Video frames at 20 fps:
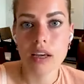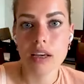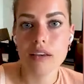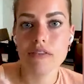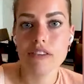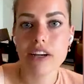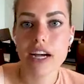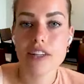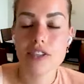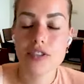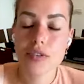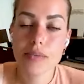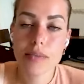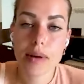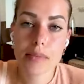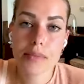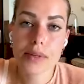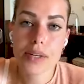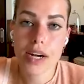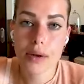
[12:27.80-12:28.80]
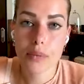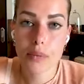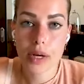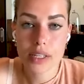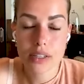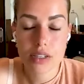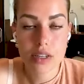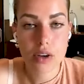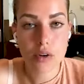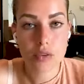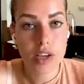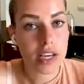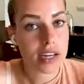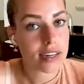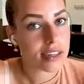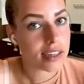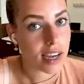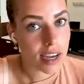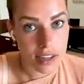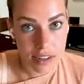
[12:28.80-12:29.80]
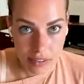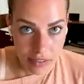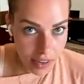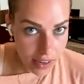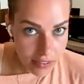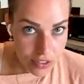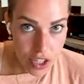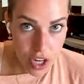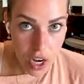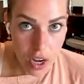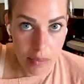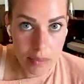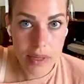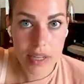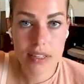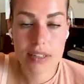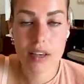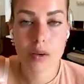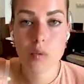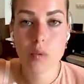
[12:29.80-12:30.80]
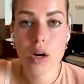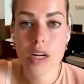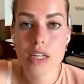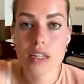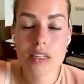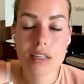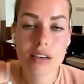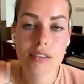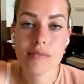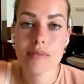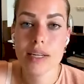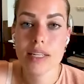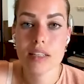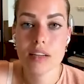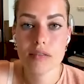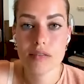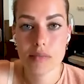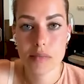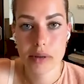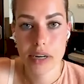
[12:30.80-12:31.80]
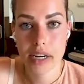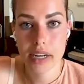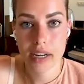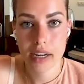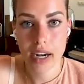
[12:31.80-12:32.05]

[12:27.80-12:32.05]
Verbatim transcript: If you guys remember, I went to go get a nine to five job because I wanted to give myself a break.